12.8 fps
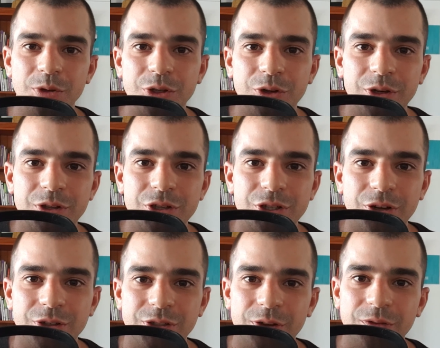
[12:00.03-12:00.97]
enjoying the show
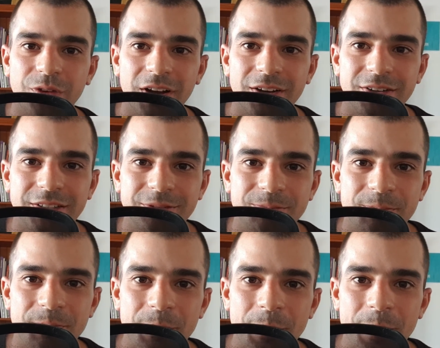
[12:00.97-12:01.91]
so far, and
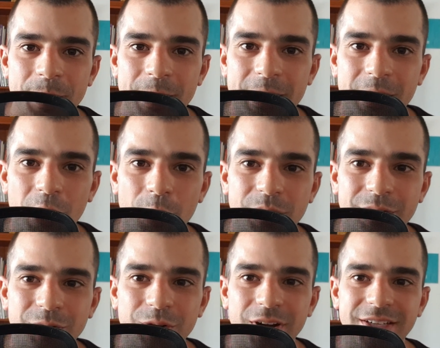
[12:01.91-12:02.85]
hope you're
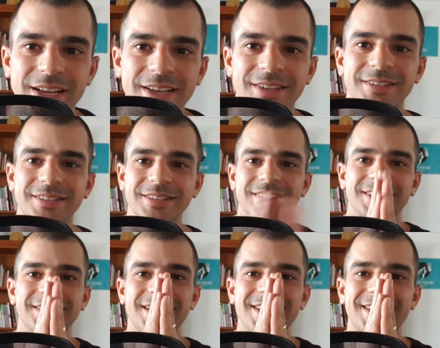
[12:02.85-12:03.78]
having a great day.
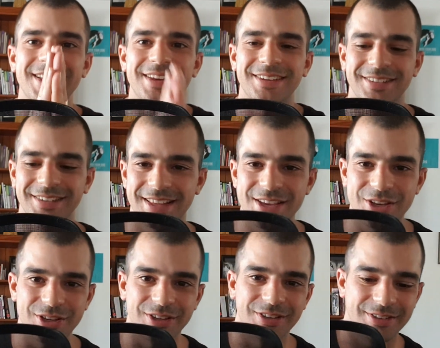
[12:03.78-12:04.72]
Take care. Thank
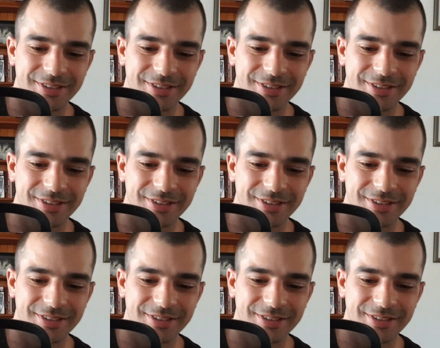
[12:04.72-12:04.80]
you.